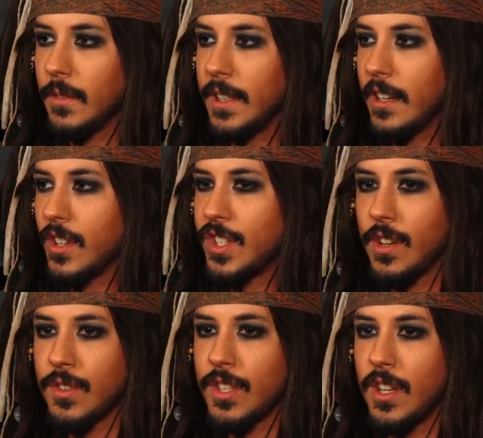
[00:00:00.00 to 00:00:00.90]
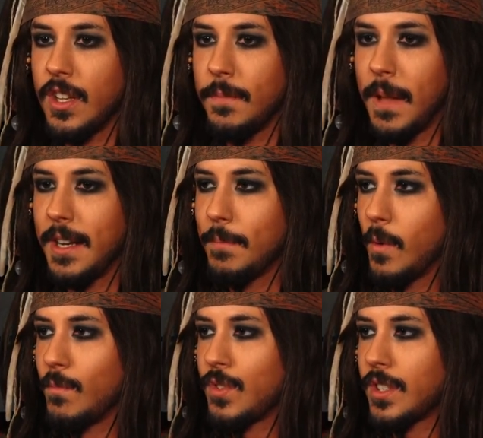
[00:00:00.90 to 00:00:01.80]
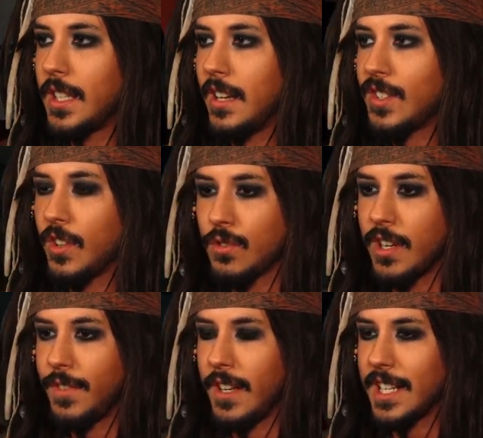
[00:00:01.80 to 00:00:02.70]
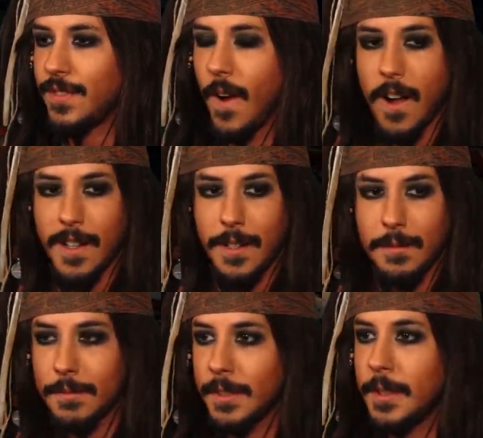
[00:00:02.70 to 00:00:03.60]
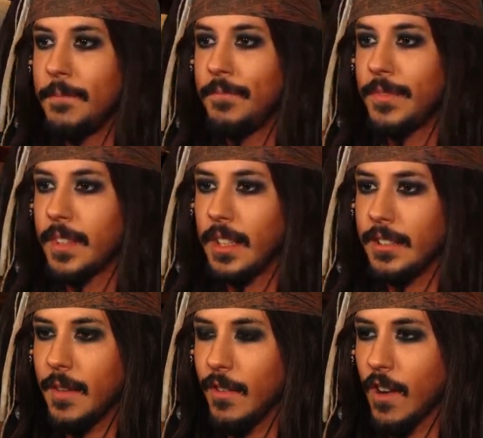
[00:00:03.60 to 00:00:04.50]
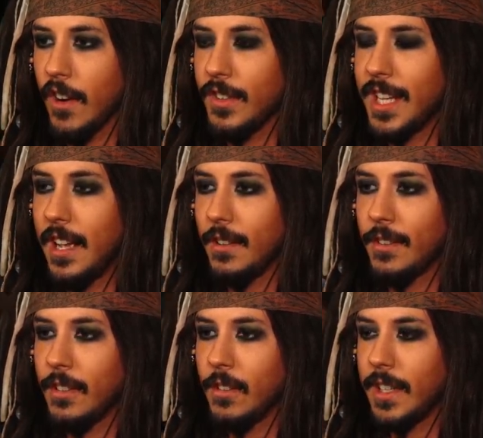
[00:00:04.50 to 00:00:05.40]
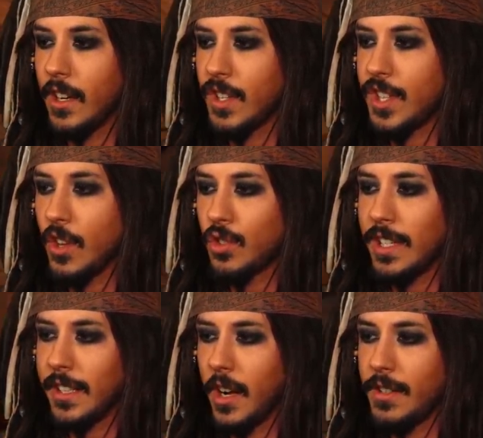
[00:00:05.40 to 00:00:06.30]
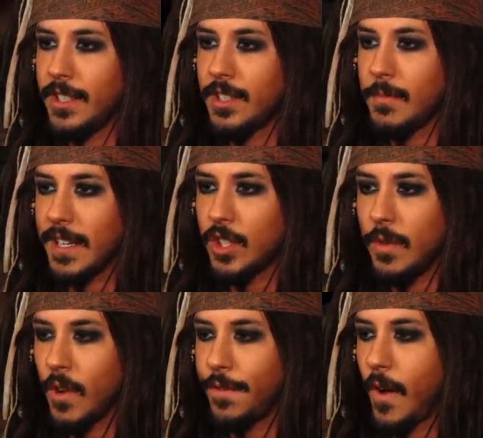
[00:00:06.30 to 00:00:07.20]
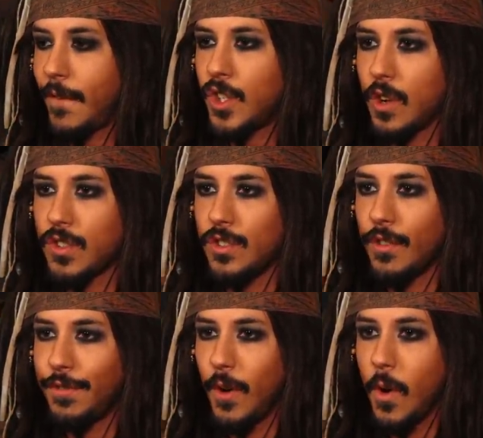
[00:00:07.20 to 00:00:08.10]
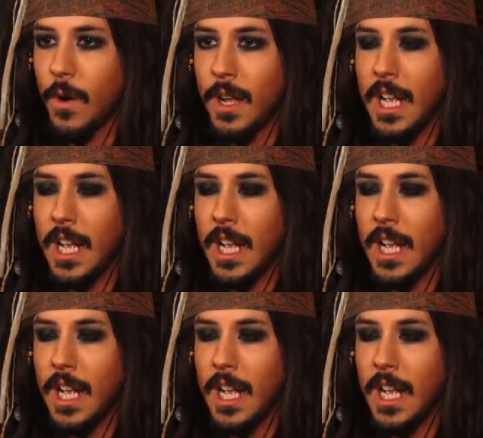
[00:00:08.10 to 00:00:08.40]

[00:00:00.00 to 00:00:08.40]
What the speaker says: Get ourselves the blunderbombs. Get ourselves ready for the next fight. And we run on down. Get ourselves reloaded to make sure we've got 5 shots and not 4.